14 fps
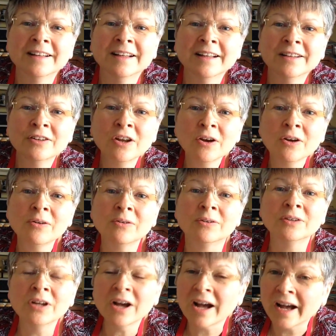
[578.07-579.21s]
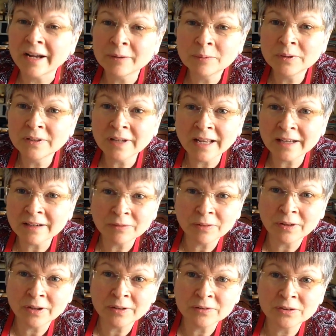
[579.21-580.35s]
No, I would not have
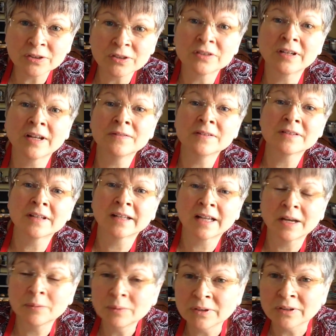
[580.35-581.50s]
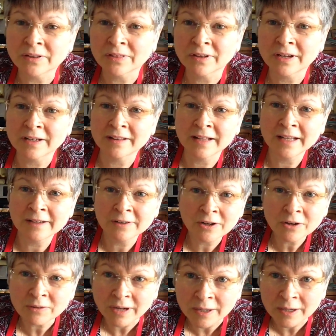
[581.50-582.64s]
thought of, Devin's like, I wouldn't have thought of that.
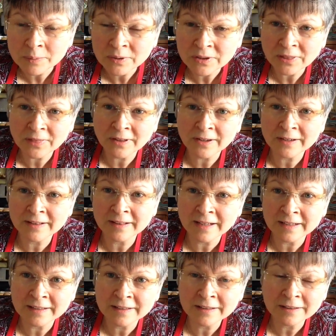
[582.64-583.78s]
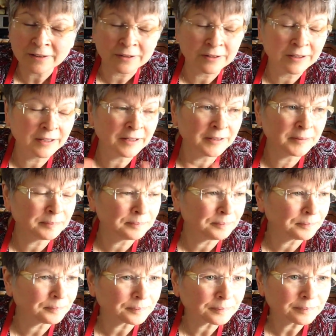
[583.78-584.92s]
No, I wouldn't have thought of that either. And
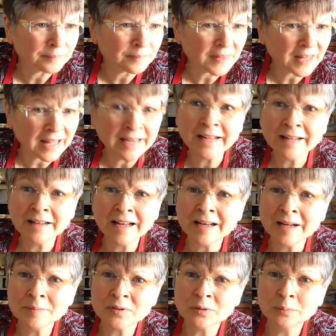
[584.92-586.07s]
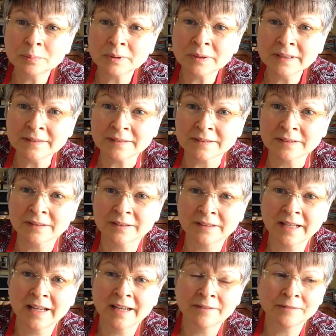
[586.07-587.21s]
I'm so pleased to
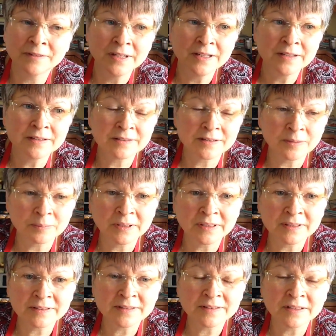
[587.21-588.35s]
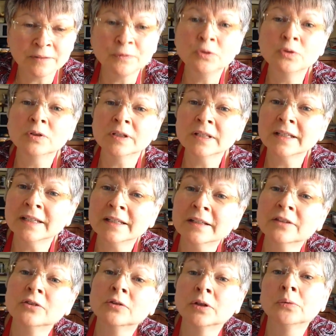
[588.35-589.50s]
have something, because if you can eat it,
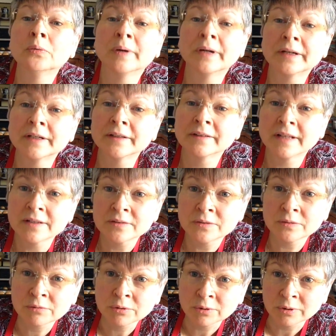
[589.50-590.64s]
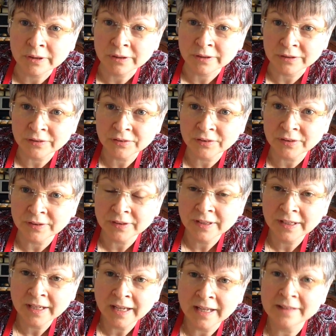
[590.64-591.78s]
you can wear it. That's the rule in Gerson.
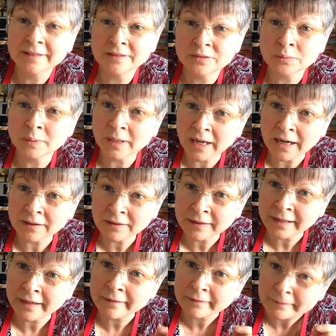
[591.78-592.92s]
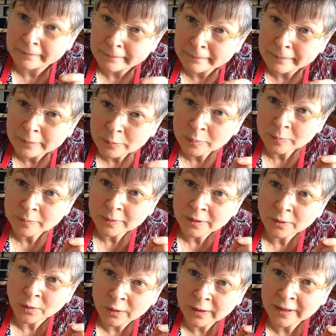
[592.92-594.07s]
And since we are allowed a little
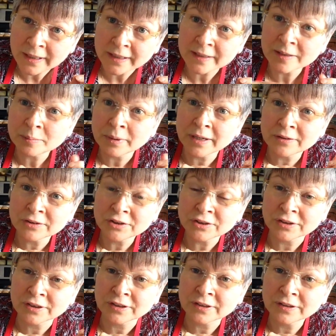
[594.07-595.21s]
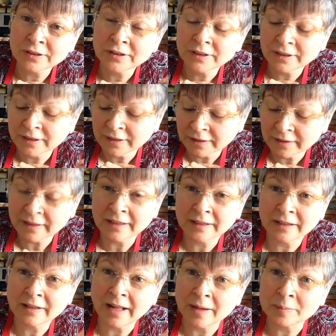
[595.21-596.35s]
organic brown sugar,
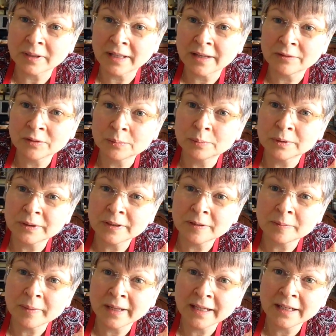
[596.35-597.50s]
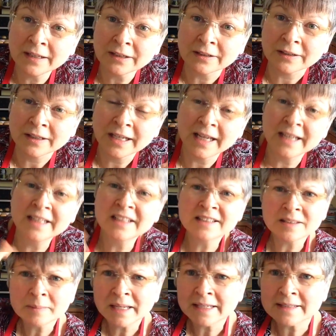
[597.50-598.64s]
then I'm allowed to put it in my hair. And it
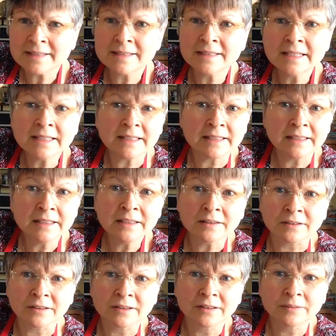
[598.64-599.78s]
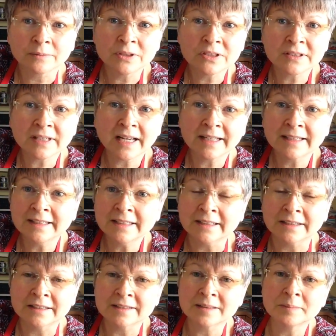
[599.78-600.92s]
doesn't make it sticky either, which is kind of neat. It
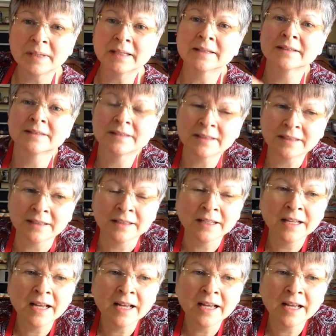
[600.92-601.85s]
doesn't make it sticky.